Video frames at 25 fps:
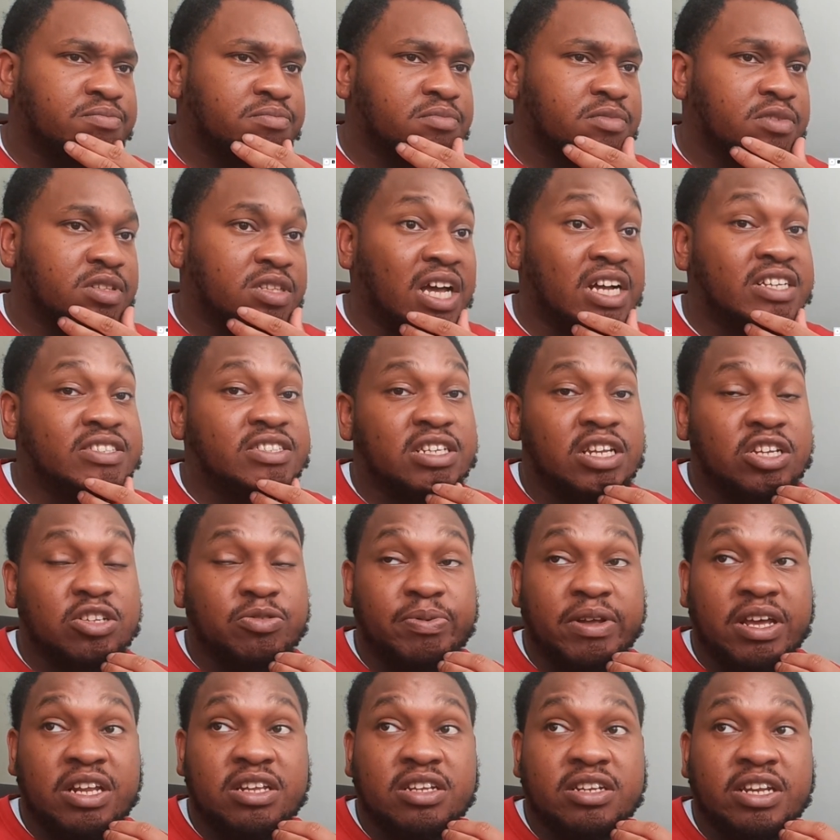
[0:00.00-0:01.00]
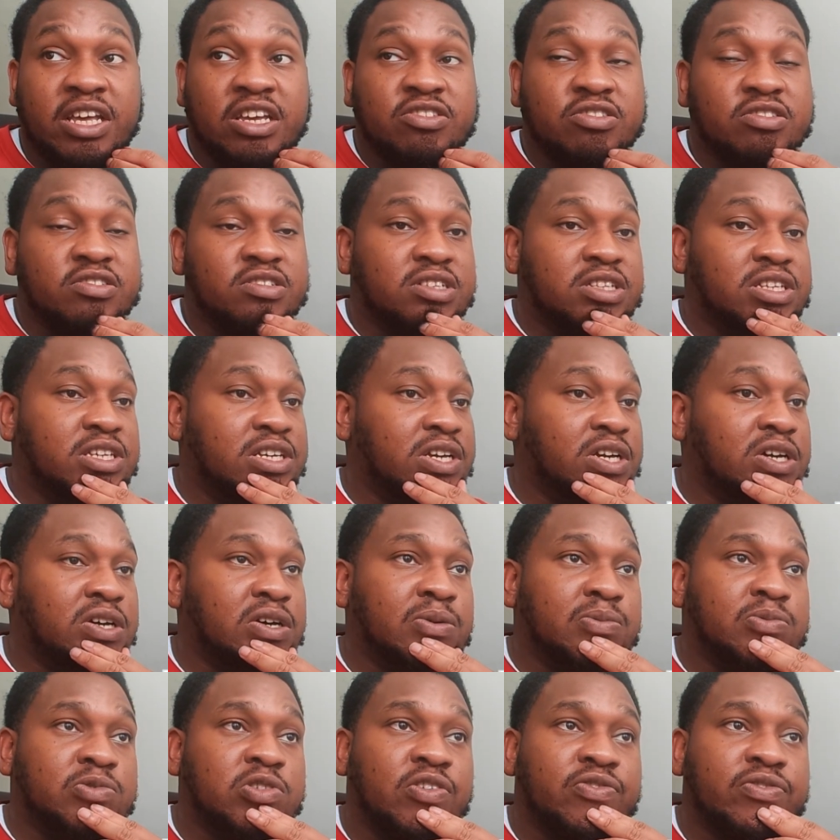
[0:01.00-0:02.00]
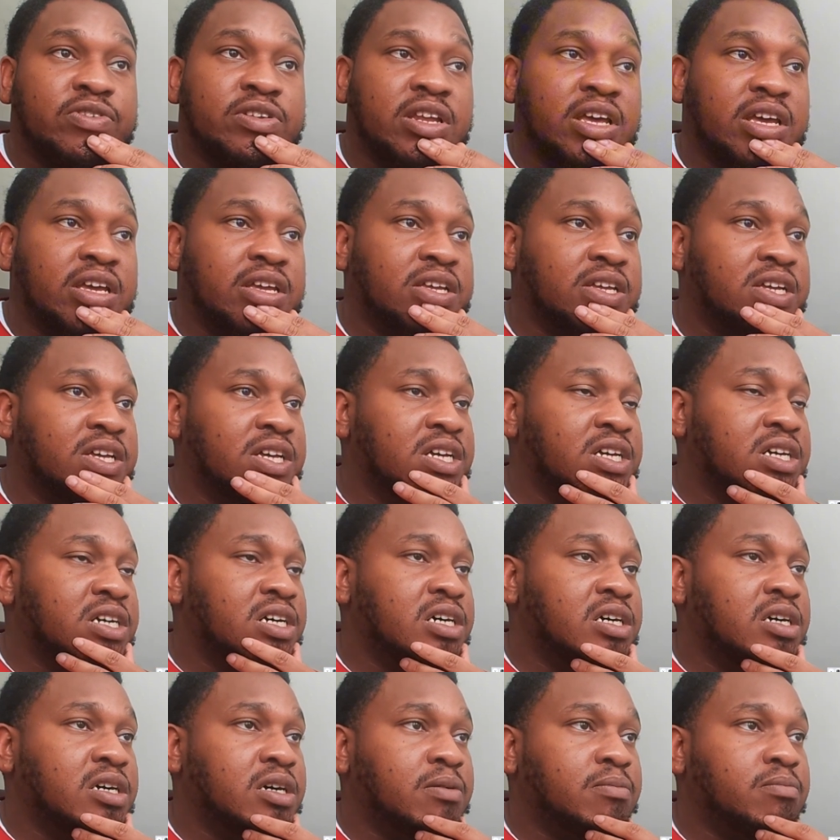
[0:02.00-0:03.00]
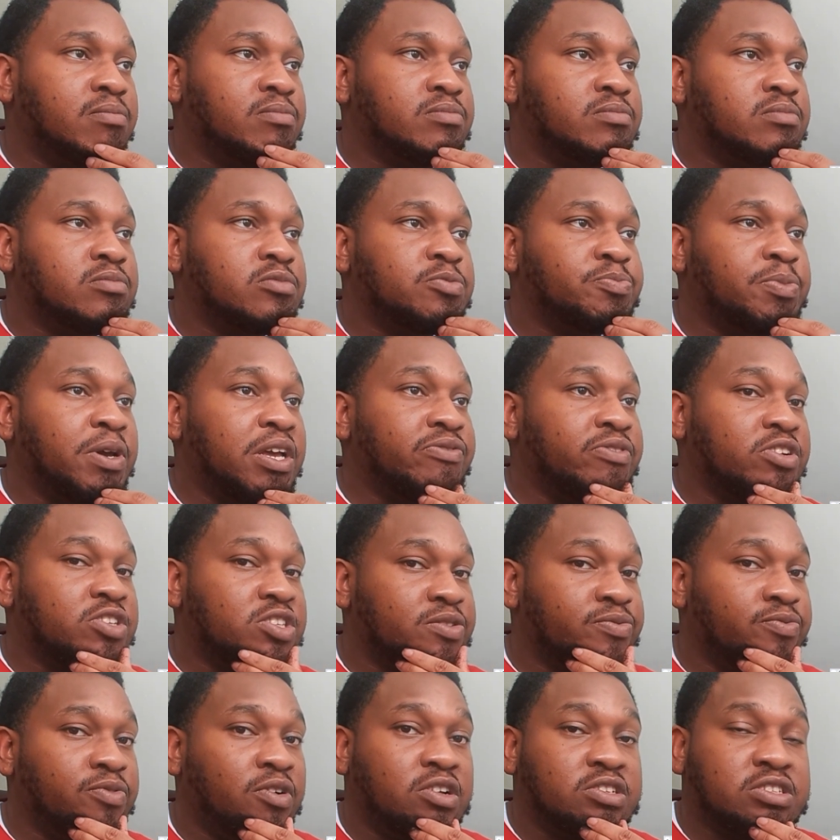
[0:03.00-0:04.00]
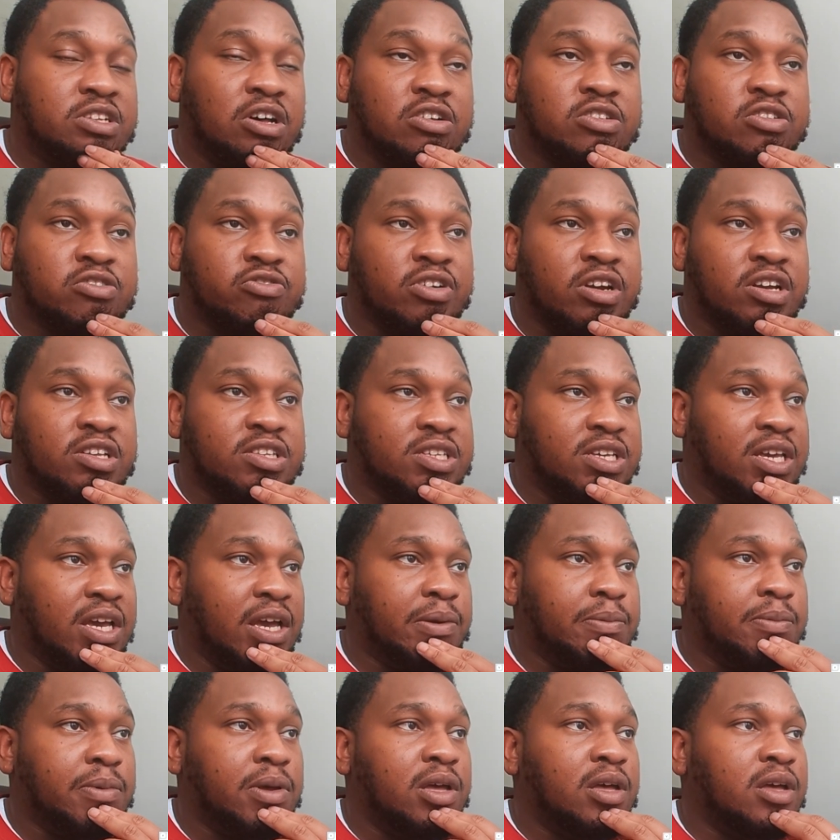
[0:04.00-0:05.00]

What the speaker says: They actually just played the Nations League the other day, Spain versus France. That was a crazy game.